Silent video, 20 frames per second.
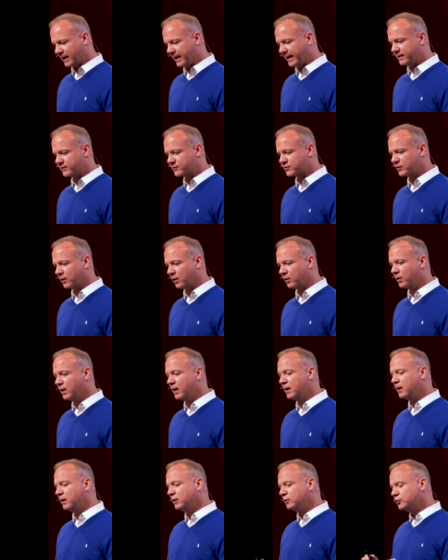And so
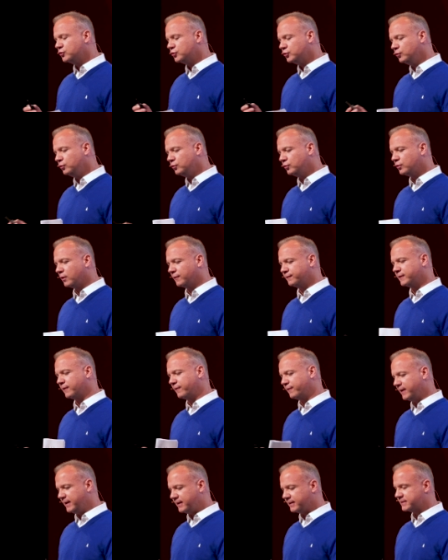two of the
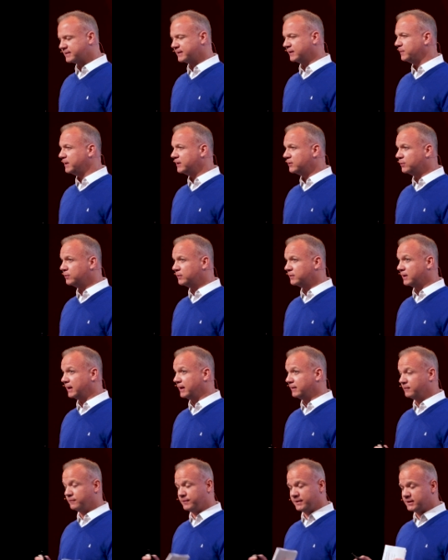things that we did,
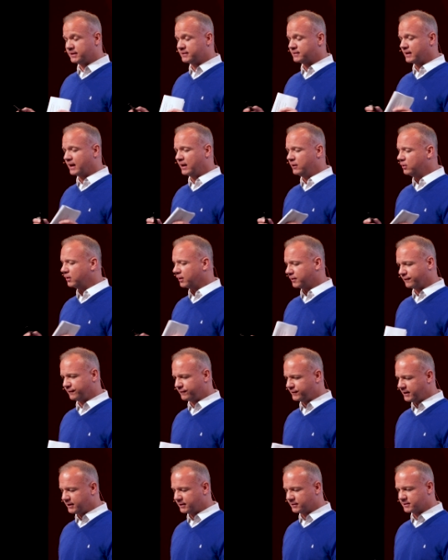and we did a lot of
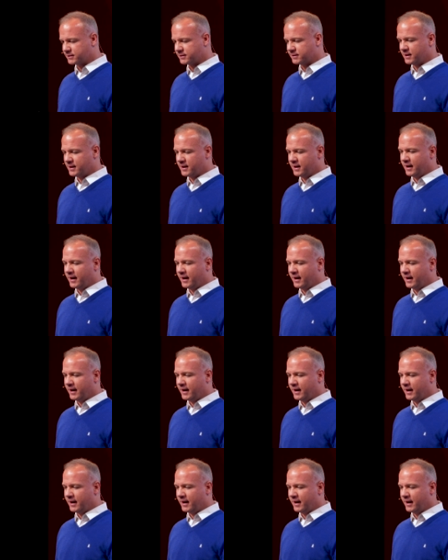things,